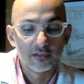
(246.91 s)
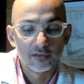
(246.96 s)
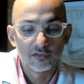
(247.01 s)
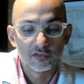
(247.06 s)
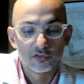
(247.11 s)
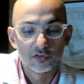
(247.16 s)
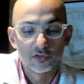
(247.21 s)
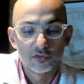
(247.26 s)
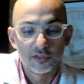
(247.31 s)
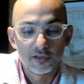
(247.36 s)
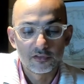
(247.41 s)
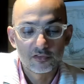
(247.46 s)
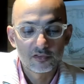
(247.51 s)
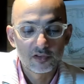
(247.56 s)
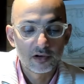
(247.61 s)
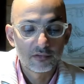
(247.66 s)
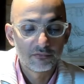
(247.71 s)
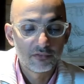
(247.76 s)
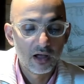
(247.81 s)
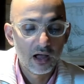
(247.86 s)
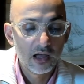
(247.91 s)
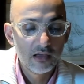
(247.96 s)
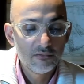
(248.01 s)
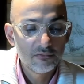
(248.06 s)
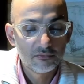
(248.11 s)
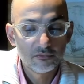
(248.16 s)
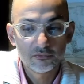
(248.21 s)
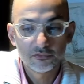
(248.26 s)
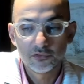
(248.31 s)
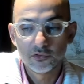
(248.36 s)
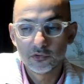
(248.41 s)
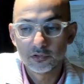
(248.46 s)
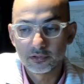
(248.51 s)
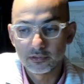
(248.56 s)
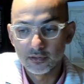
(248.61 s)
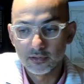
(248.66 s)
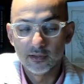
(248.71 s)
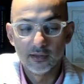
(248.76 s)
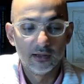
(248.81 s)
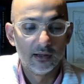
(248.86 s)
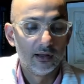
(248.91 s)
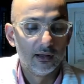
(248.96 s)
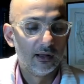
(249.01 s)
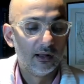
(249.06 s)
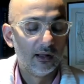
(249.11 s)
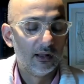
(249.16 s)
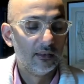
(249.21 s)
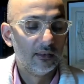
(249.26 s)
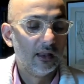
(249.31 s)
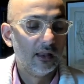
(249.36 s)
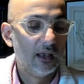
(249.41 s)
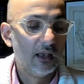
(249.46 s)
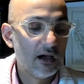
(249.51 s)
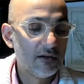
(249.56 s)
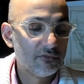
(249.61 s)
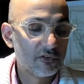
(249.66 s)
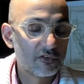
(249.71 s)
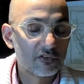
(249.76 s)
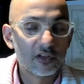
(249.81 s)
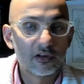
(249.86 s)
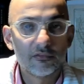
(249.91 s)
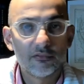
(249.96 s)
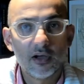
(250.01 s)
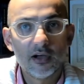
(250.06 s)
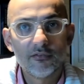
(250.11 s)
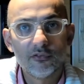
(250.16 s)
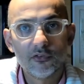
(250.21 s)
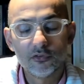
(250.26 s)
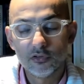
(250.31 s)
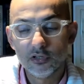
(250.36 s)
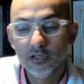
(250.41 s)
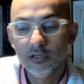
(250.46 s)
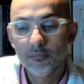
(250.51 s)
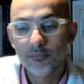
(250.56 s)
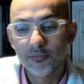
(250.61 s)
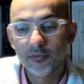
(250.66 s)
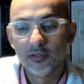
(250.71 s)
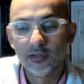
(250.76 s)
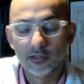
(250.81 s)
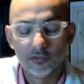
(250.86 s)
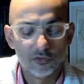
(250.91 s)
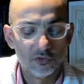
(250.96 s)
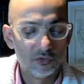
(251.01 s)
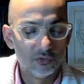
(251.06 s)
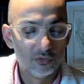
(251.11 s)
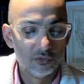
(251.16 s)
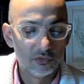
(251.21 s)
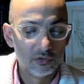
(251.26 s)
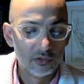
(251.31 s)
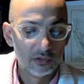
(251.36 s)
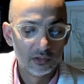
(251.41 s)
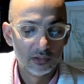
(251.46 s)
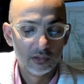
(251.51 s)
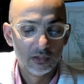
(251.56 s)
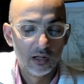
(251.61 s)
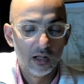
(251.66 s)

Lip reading: So the survive for the life to survive to